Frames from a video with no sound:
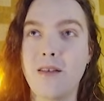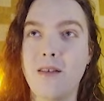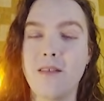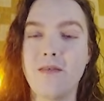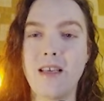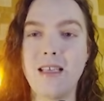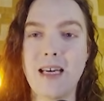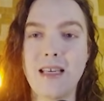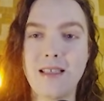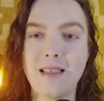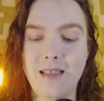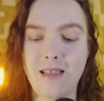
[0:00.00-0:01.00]
and all of these
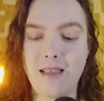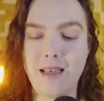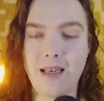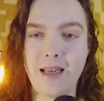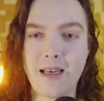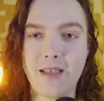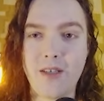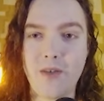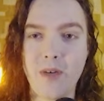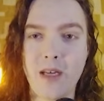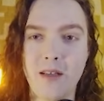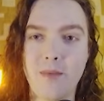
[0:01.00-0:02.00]
essences that connect to
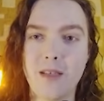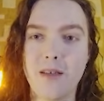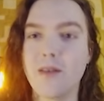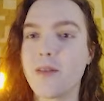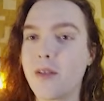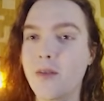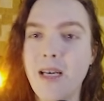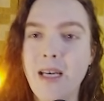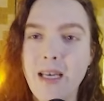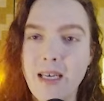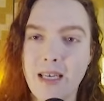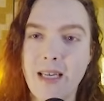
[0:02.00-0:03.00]
an element also
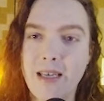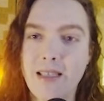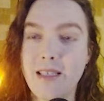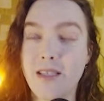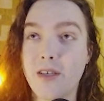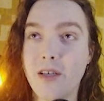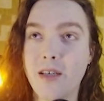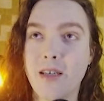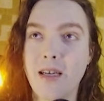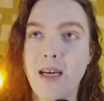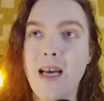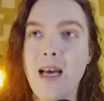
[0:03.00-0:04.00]
connect to
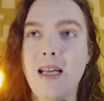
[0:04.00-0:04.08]
her,